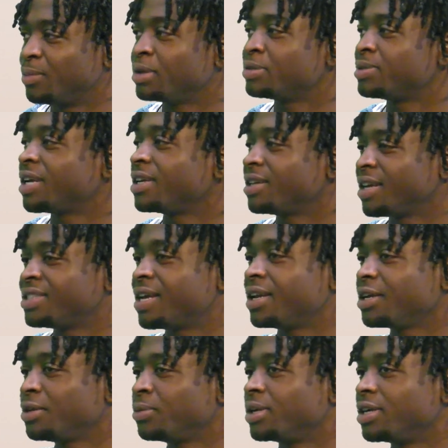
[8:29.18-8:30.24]
It's
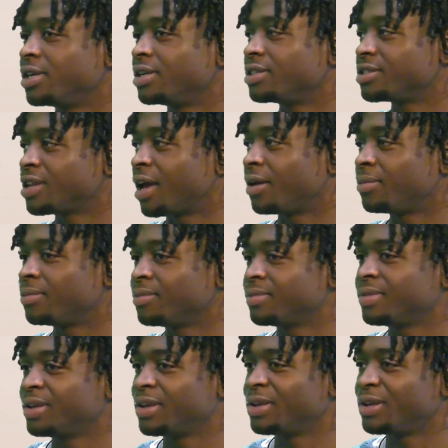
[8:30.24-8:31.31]
technically what it is. Like
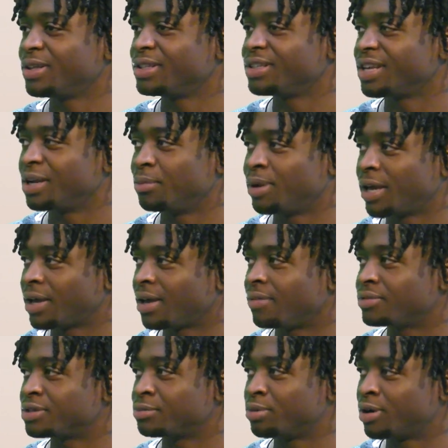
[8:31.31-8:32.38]
get a blank
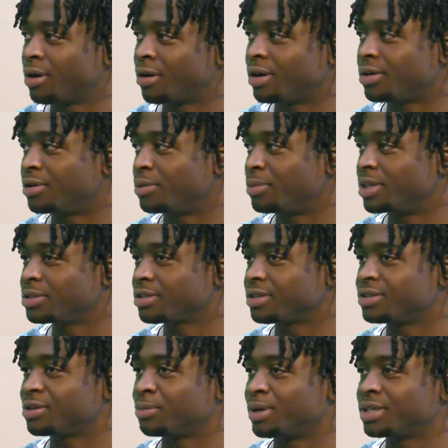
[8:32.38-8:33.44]
canvas and put an art on it basically.
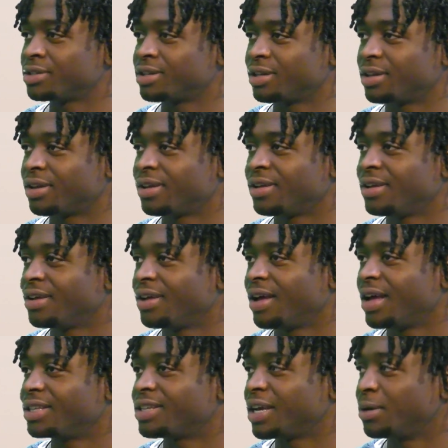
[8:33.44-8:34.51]
So basically
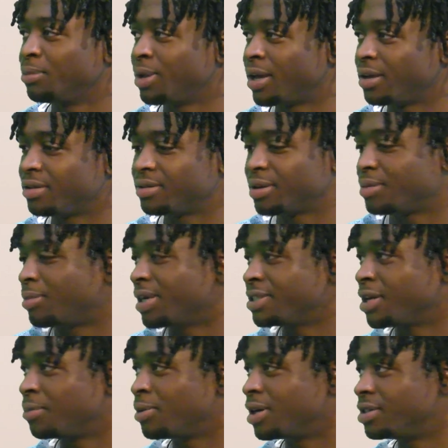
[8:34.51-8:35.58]
take a blank, might take
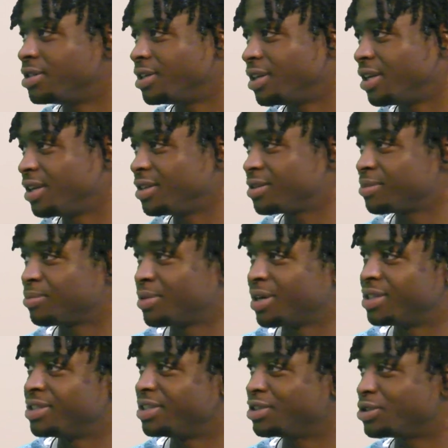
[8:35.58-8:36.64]
a pair of
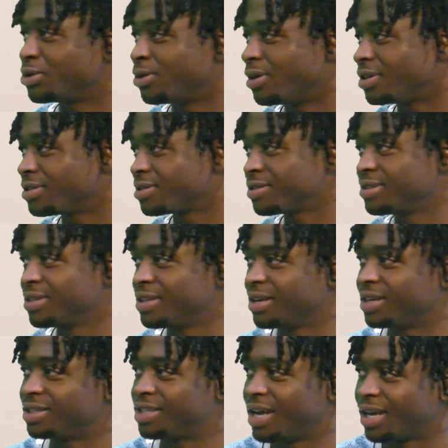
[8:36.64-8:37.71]
jean shorts,
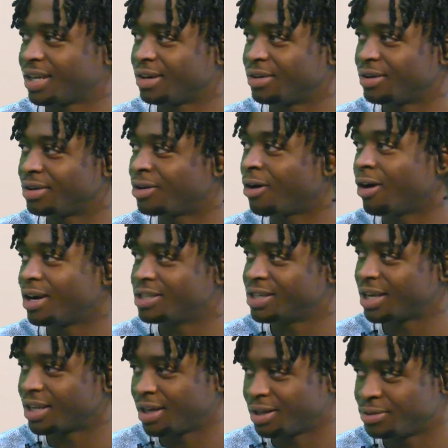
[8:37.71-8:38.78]
a jacket, a Carhartt
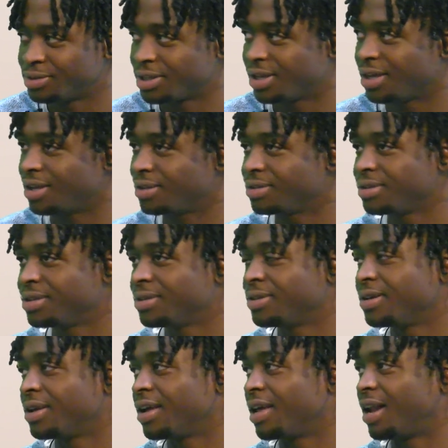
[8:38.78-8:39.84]
jacket like you said.
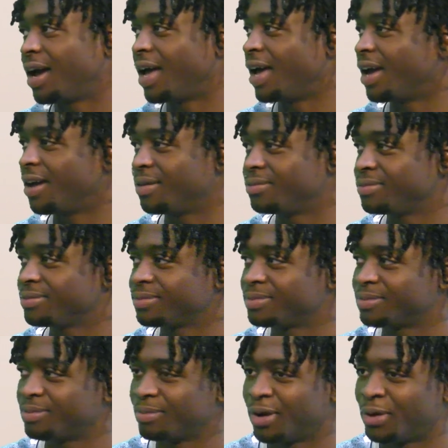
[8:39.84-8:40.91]
And I add
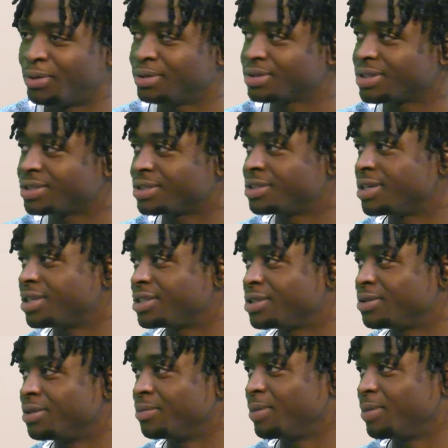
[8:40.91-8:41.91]
on sense of touch to it.